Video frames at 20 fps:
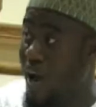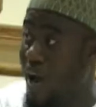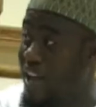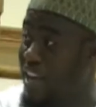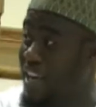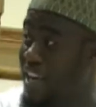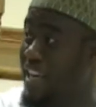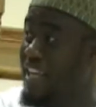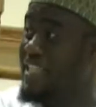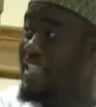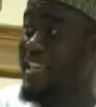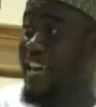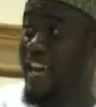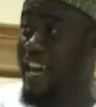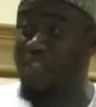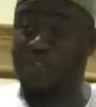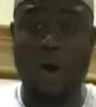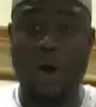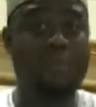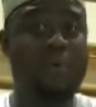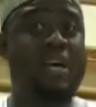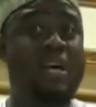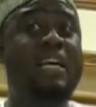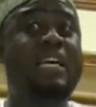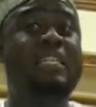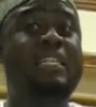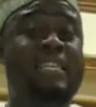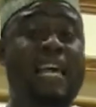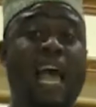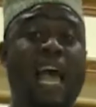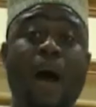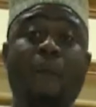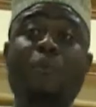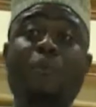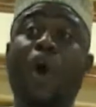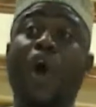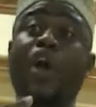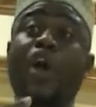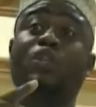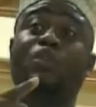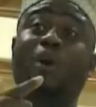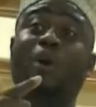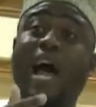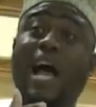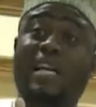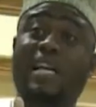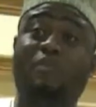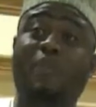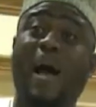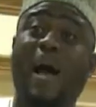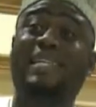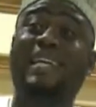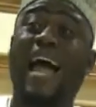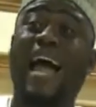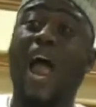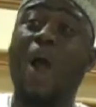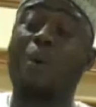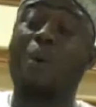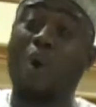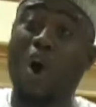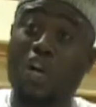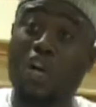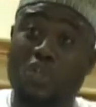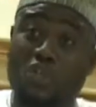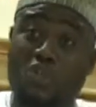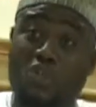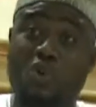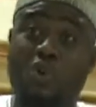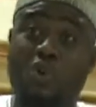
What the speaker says: his kingdom, say, I'm going to Hajj, but I want you